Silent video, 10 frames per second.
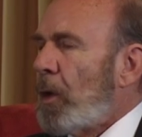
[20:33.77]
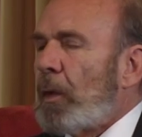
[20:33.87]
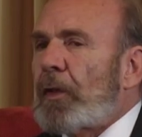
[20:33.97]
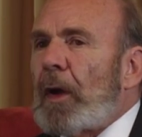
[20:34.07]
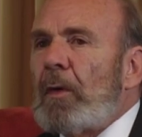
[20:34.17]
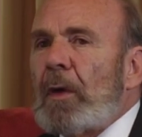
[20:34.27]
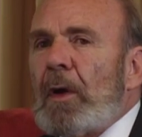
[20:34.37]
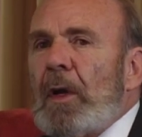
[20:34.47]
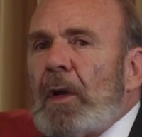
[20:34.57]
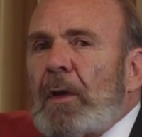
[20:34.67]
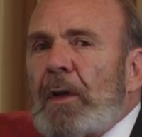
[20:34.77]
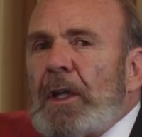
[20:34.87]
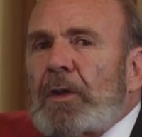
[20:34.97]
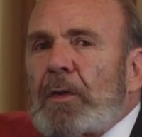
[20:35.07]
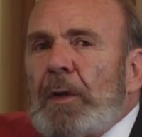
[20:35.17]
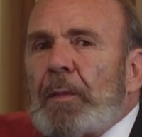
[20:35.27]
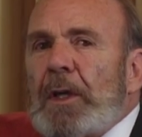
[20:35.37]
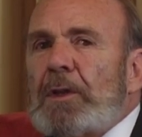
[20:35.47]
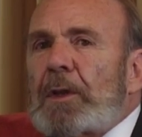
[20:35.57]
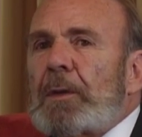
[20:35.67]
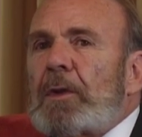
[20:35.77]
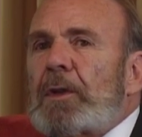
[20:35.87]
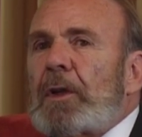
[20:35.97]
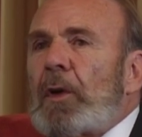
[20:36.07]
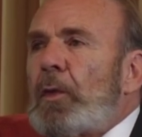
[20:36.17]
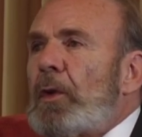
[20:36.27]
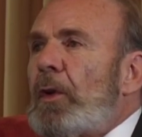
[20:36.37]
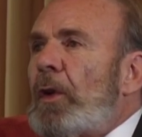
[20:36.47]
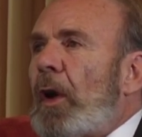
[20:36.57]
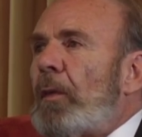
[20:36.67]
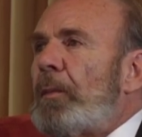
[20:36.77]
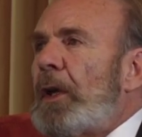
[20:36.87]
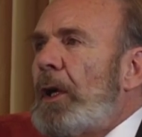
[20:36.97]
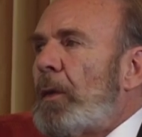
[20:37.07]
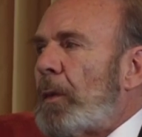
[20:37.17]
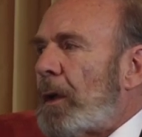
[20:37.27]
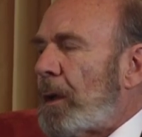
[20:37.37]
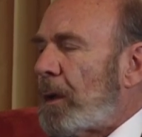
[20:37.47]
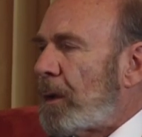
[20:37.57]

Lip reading: Without these three principles, there would not be a world.